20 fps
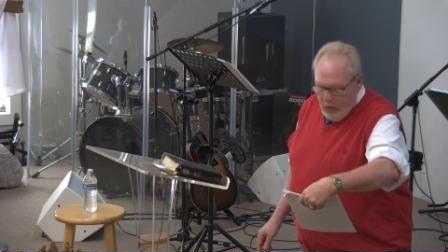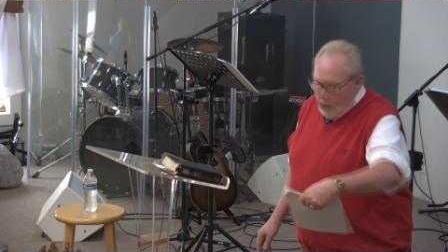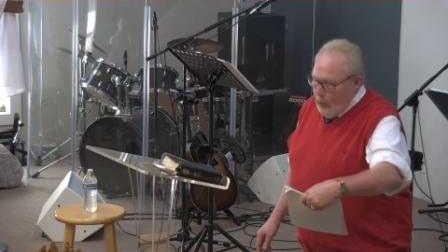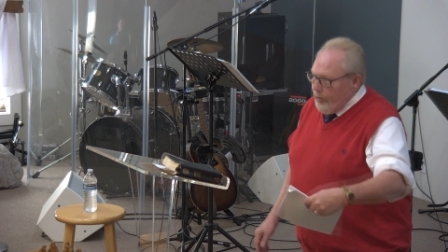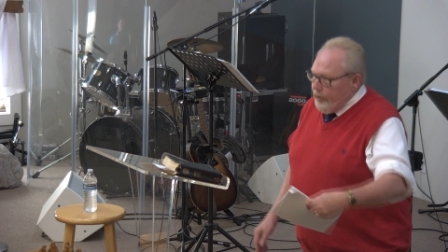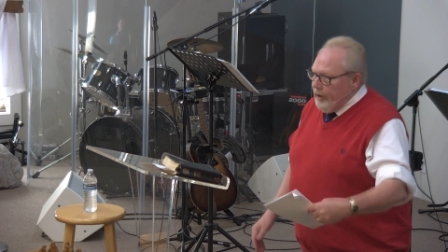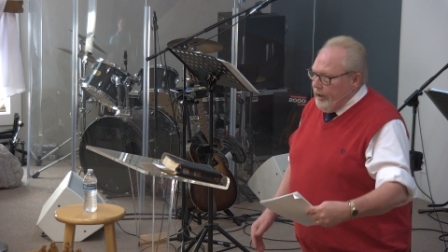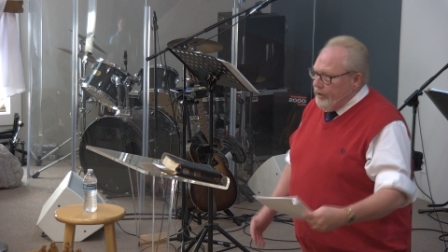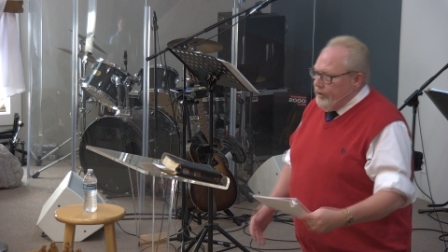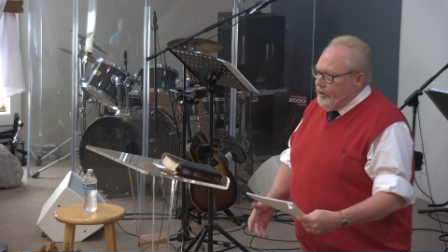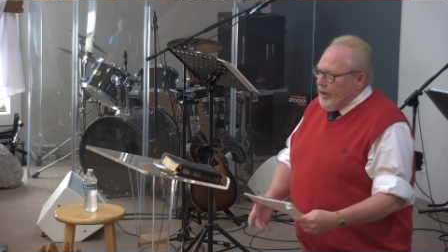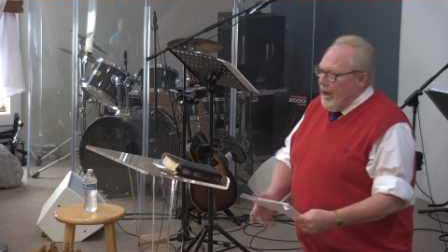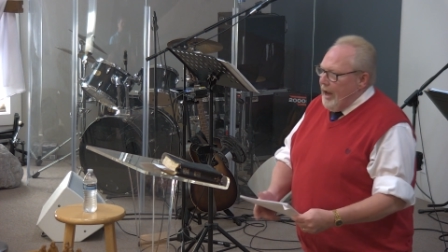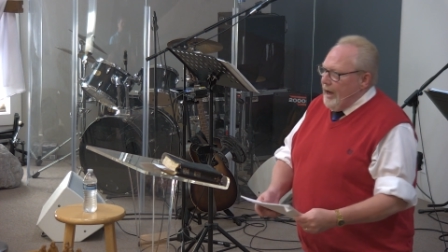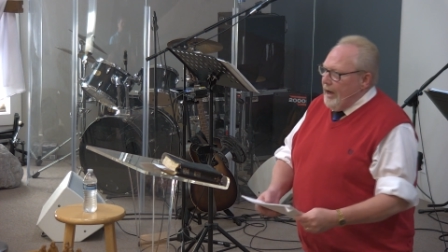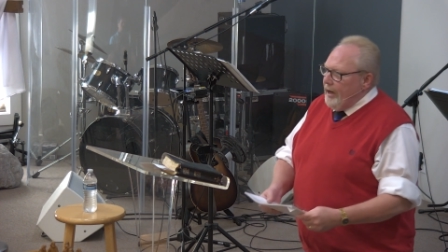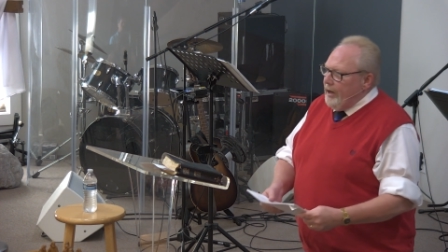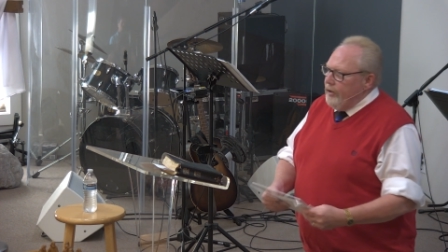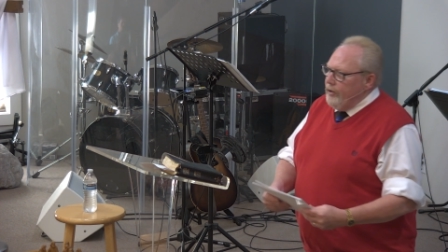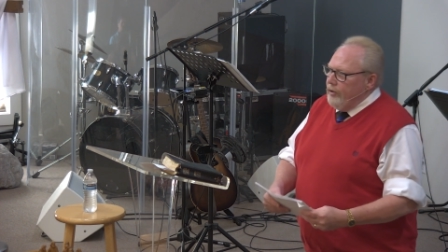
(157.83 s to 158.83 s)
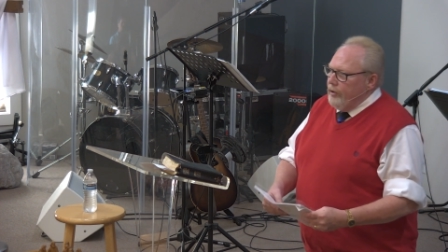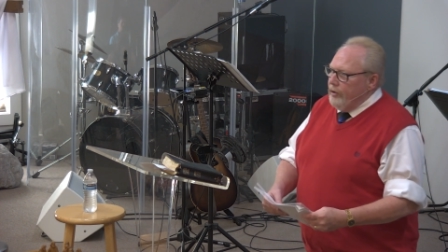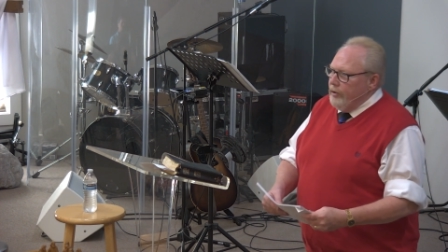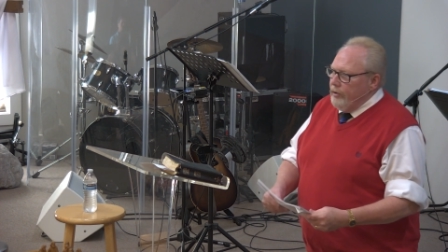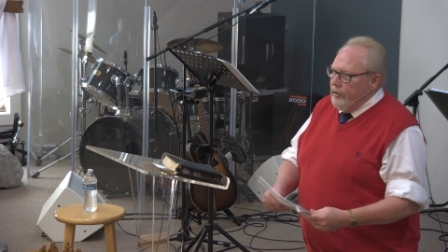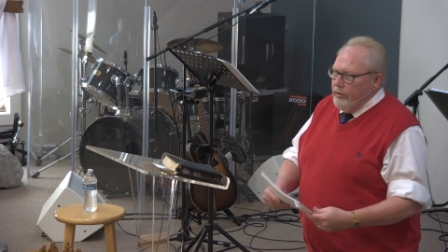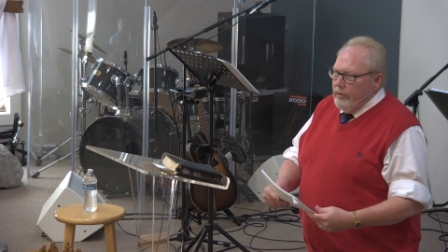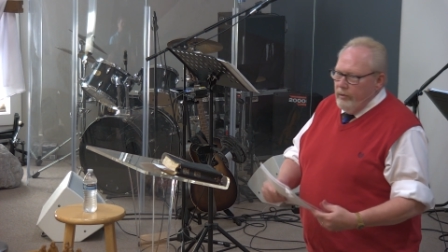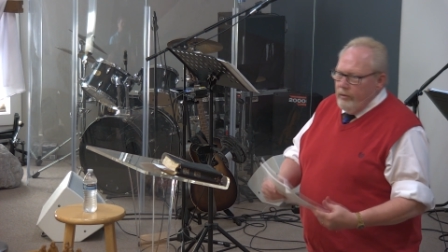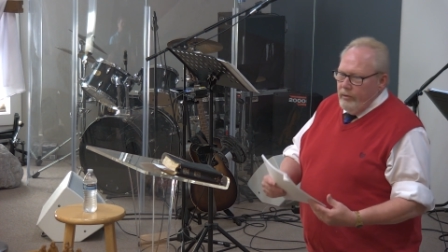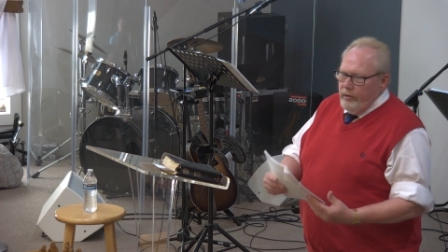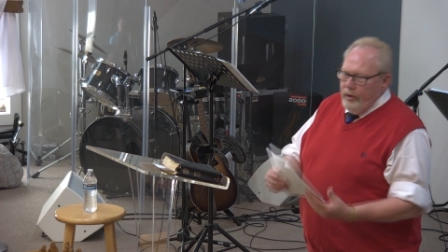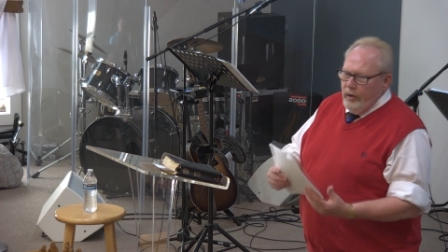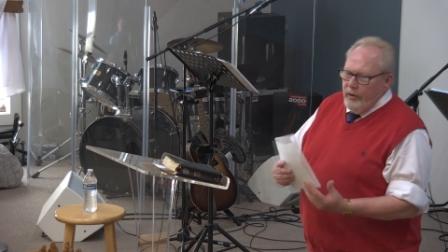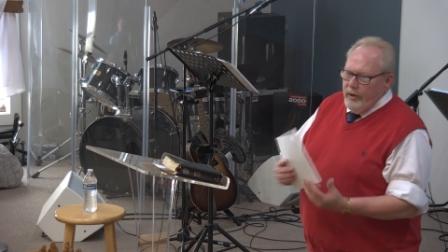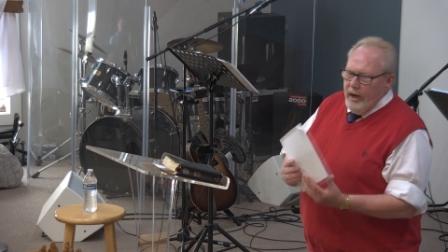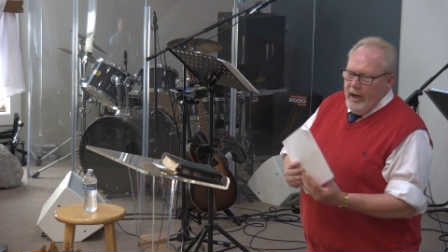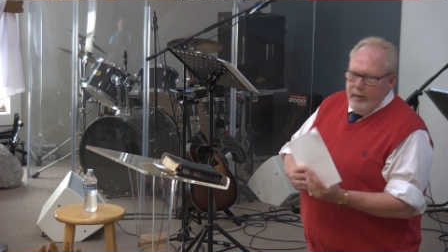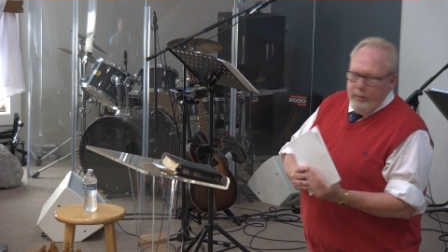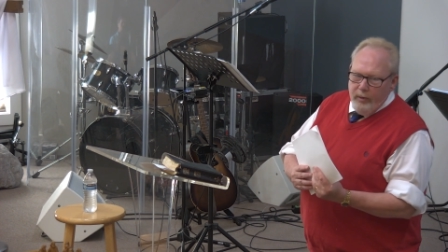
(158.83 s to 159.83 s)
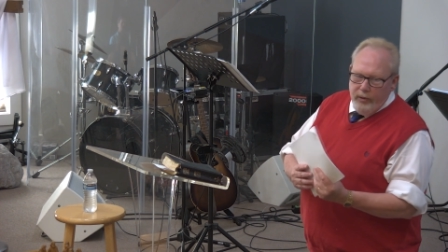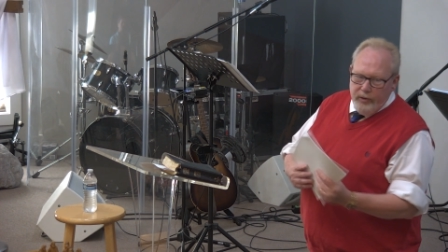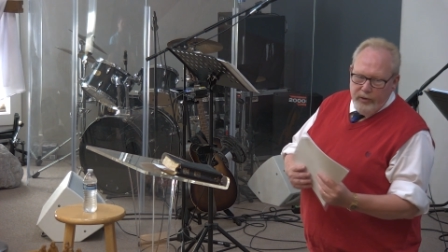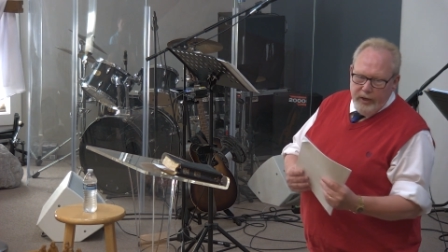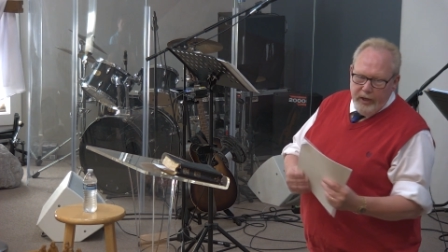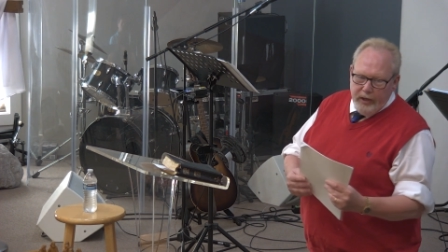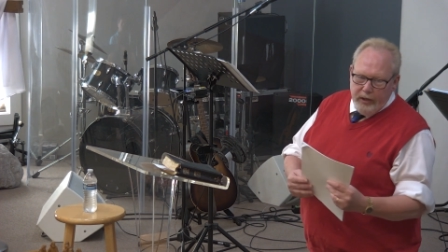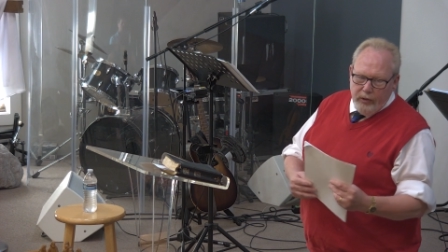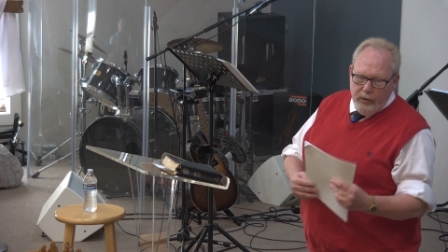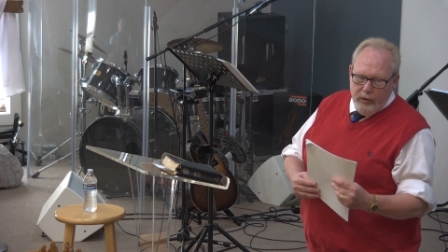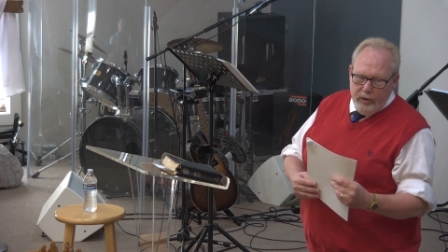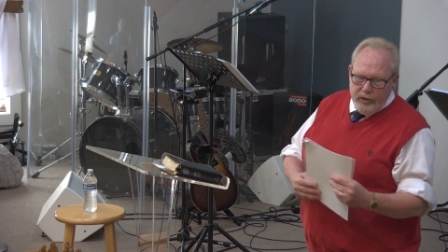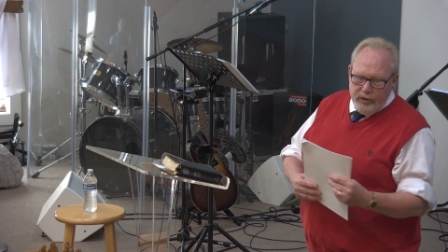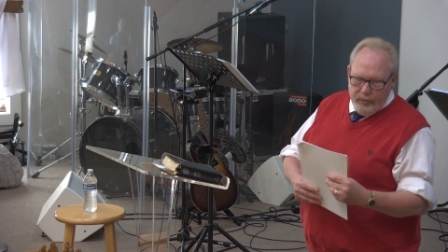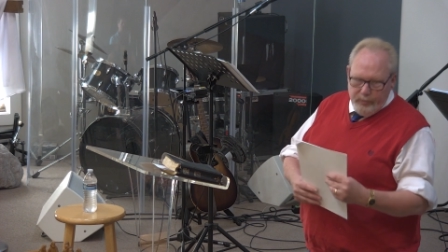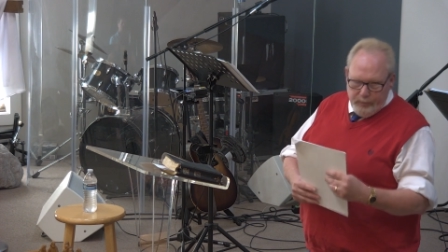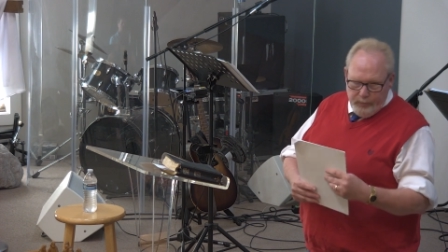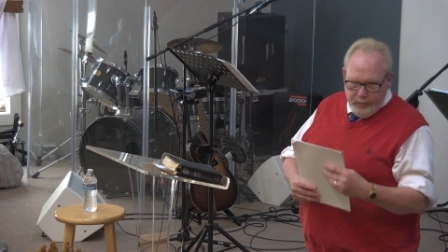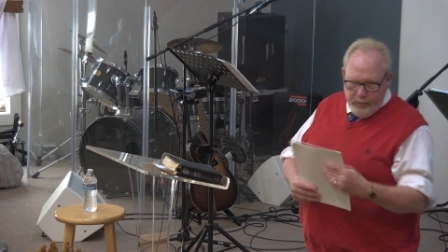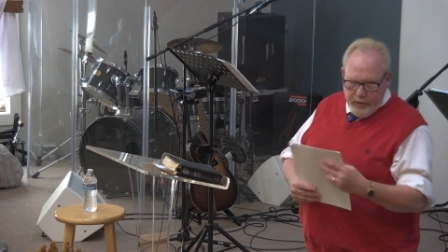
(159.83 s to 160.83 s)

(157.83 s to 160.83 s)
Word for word: when they signed their name on the Declaration of